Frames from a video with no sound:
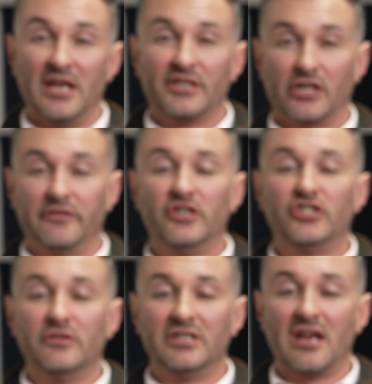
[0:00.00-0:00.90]
So if you're
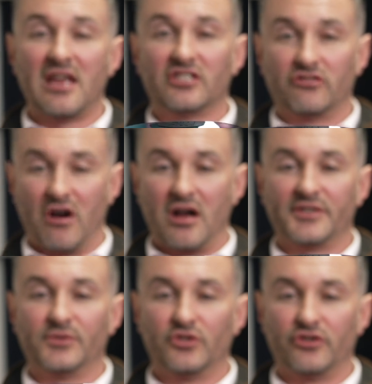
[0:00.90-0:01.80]
shooting against
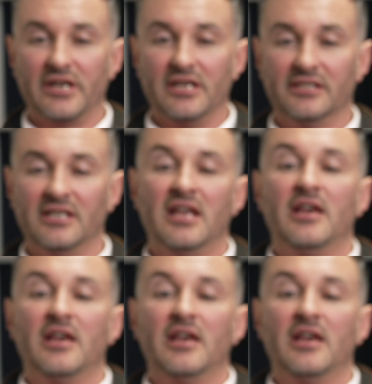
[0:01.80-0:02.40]
grass or trees,